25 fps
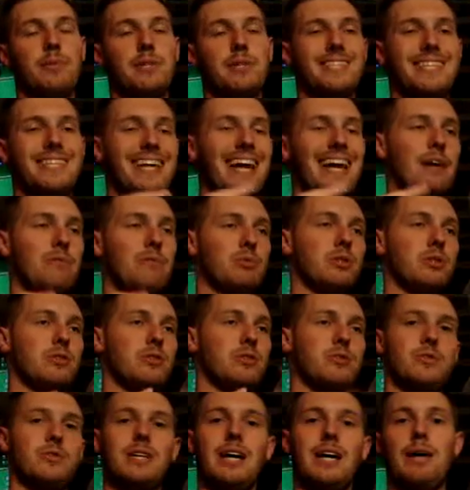It's the
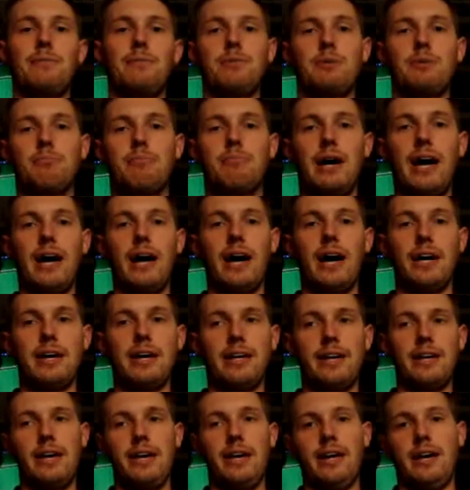absolute time to
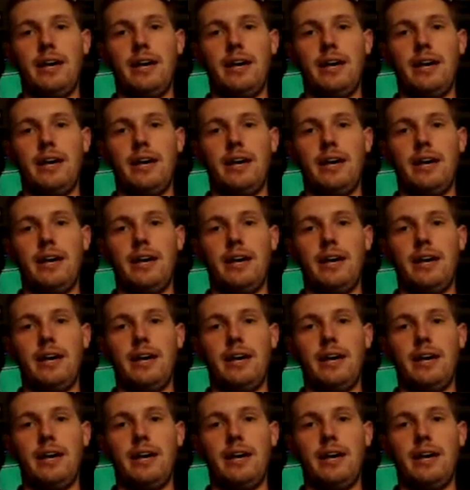buy.